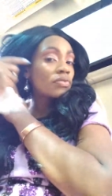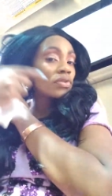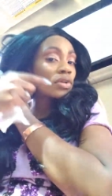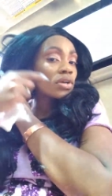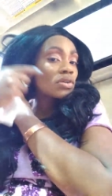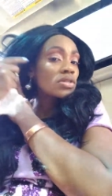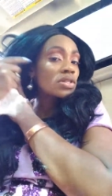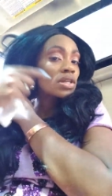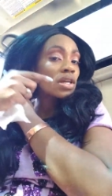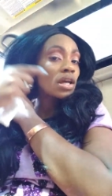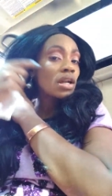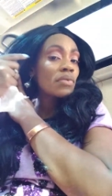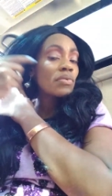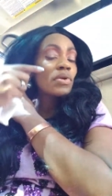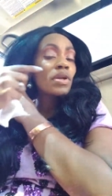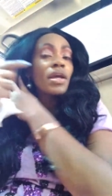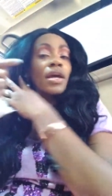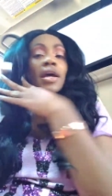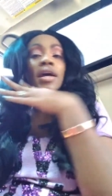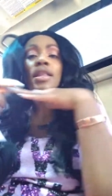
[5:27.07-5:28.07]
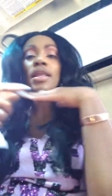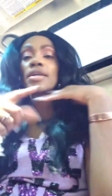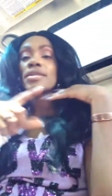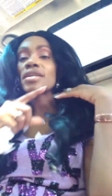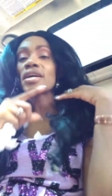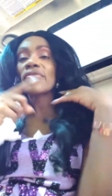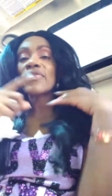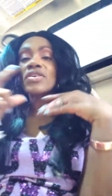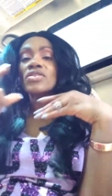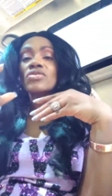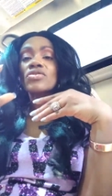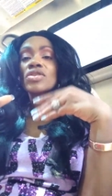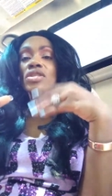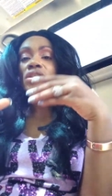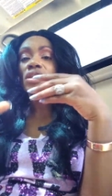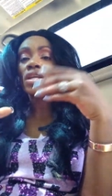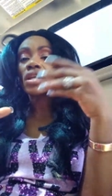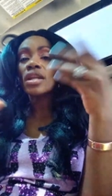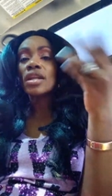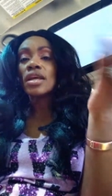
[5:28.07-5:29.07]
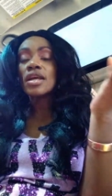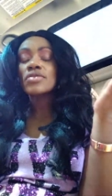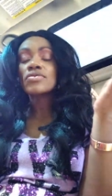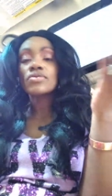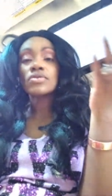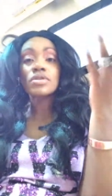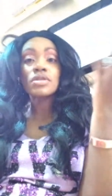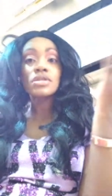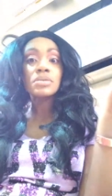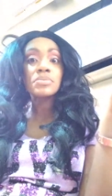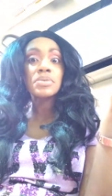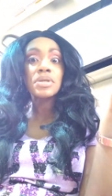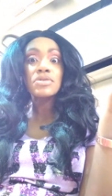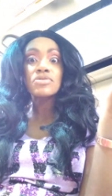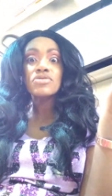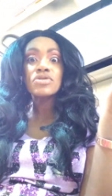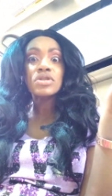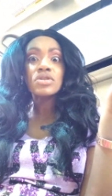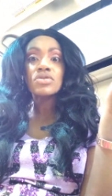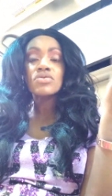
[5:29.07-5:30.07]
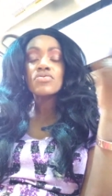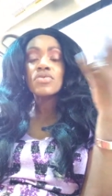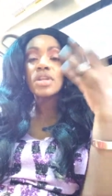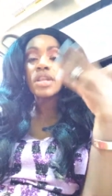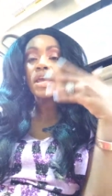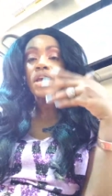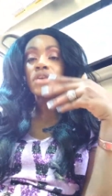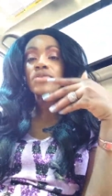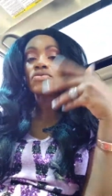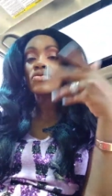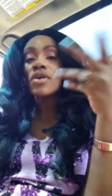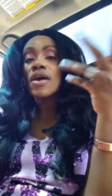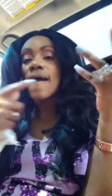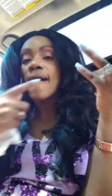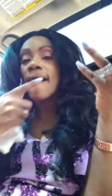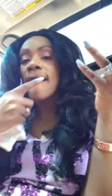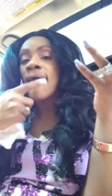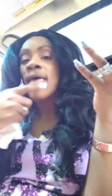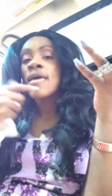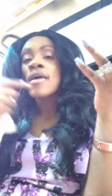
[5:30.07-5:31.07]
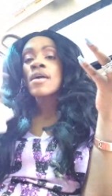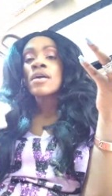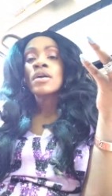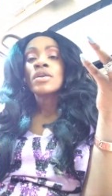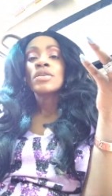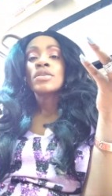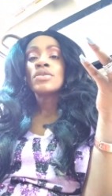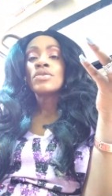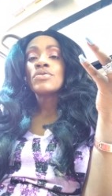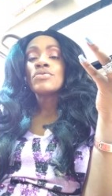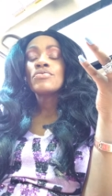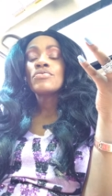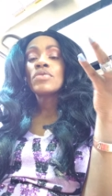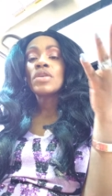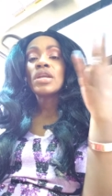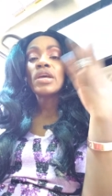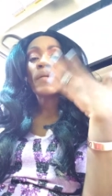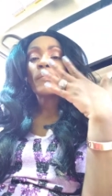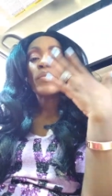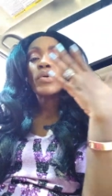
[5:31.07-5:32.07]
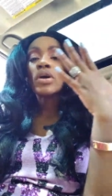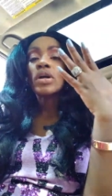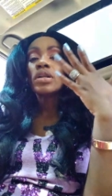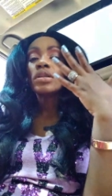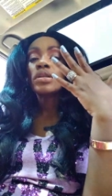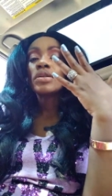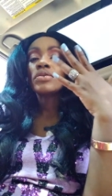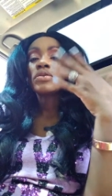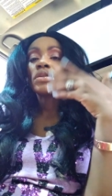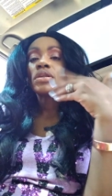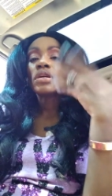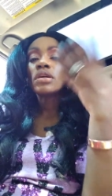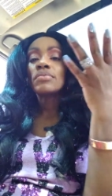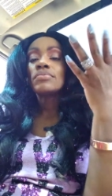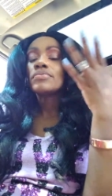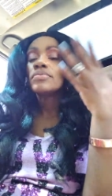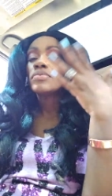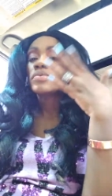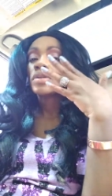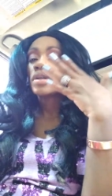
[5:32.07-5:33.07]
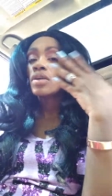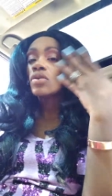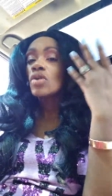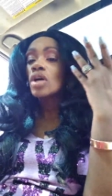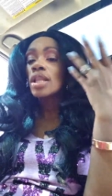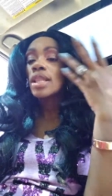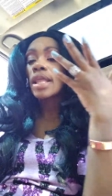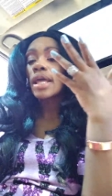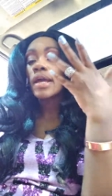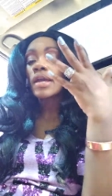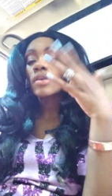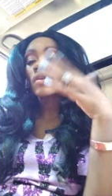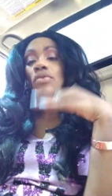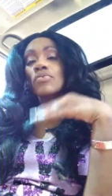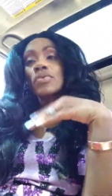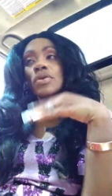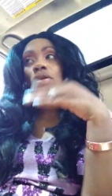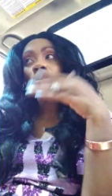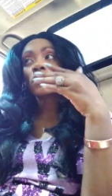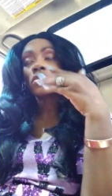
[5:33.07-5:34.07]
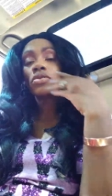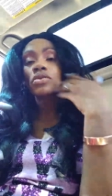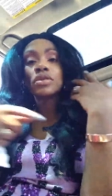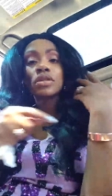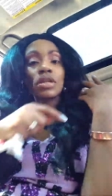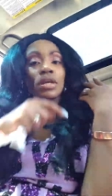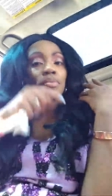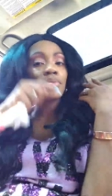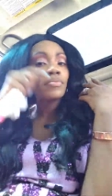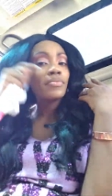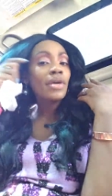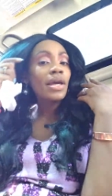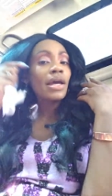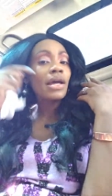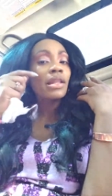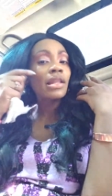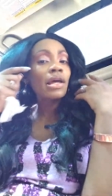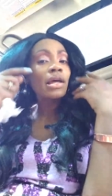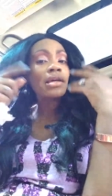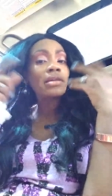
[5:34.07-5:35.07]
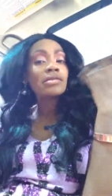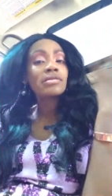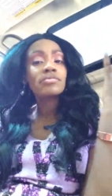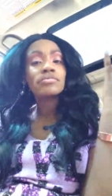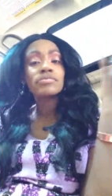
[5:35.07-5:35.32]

For those of y'all that want to highlight your face or just get a natural look, sometimes you just do a natural eye, new lip or clear lip or a liner with a clear lip, highlight